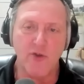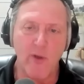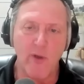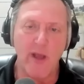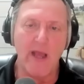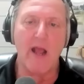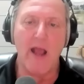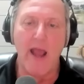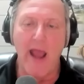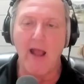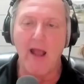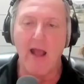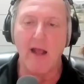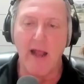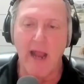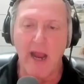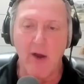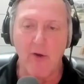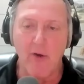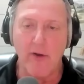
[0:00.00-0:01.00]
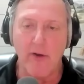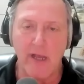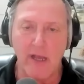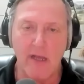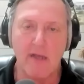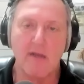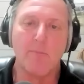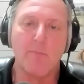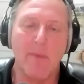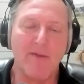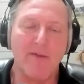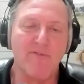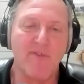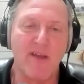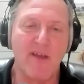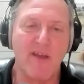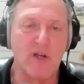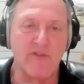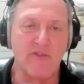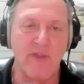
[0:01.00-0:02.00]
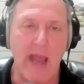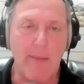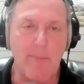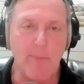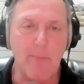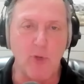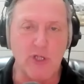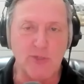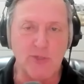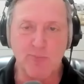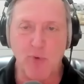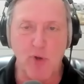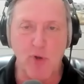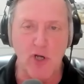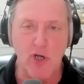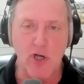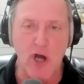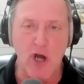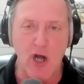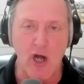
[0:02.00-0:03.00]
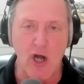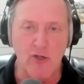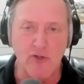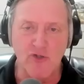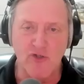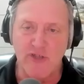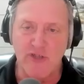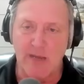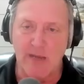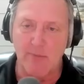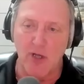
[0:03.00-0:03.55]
to a area, my favorite example is printer cartridges.